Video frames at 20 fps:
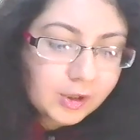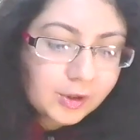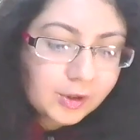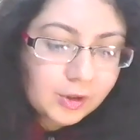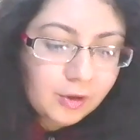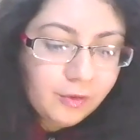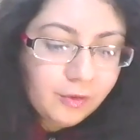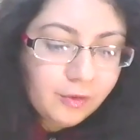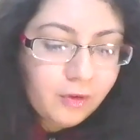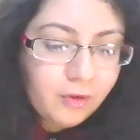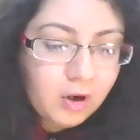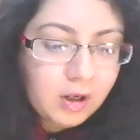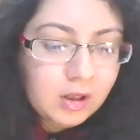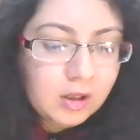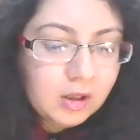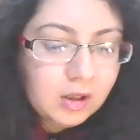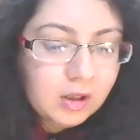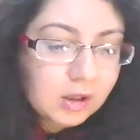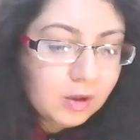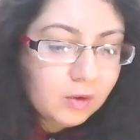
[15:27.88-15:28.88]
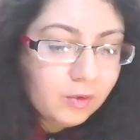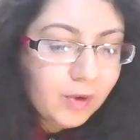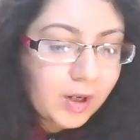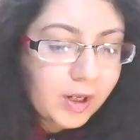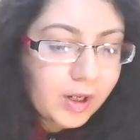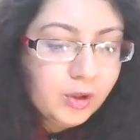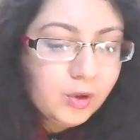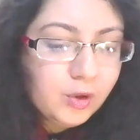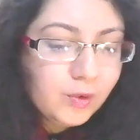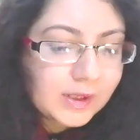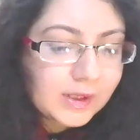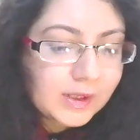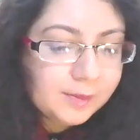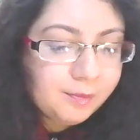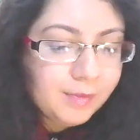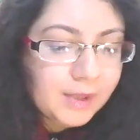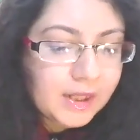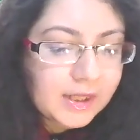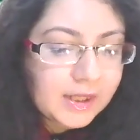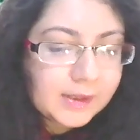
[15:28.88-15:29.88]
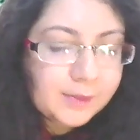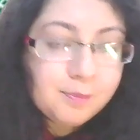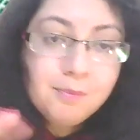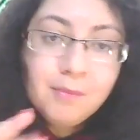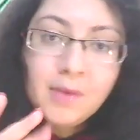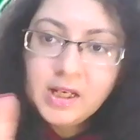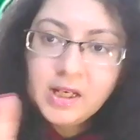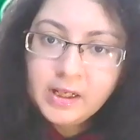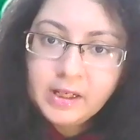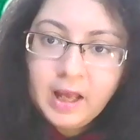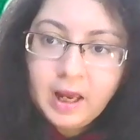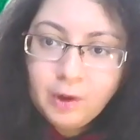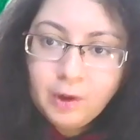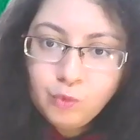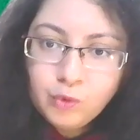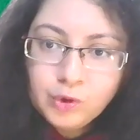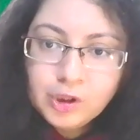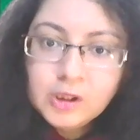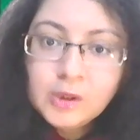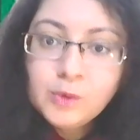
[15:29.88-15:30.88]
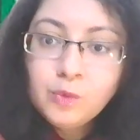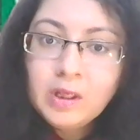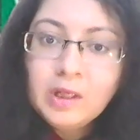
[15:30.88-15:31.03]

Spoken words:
So for one who speaks many languages,